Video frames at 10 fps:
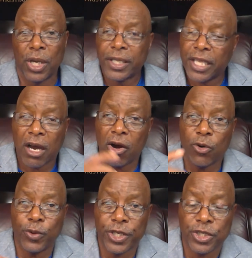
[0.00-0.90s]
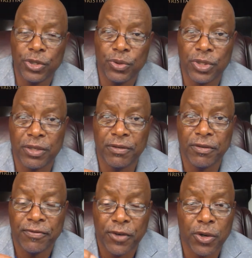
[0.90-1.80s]
They're always using
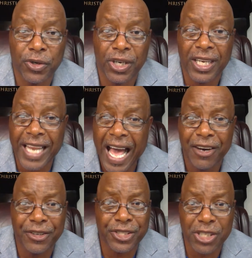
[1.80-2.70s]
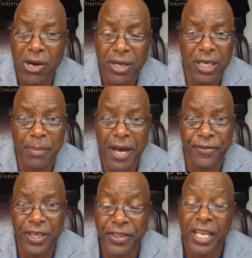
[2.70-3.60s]
vulgar, loud, talking about
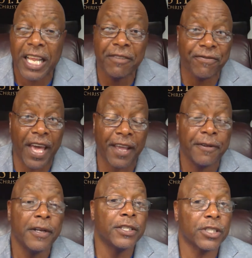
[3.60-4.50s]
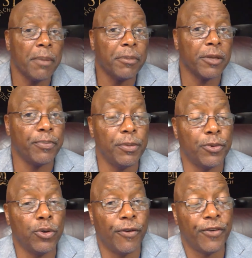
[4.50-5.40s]
nothing. In fact, some of the people
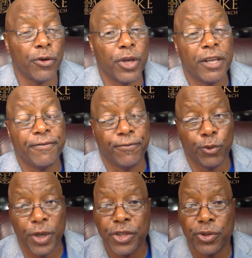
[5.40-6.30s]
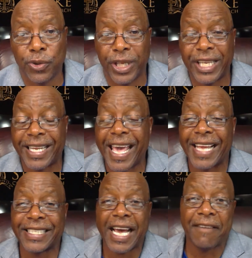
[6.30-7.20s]
who are very influential in the
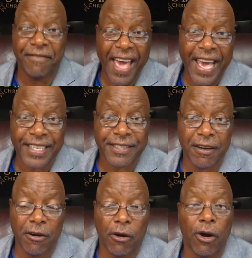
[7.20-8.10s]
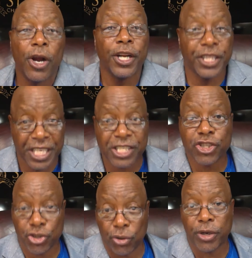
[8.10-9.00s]
anti-vax are
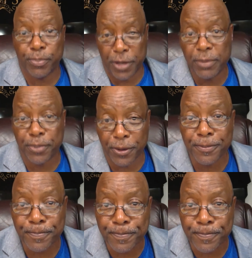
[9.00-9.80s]
this sort of people.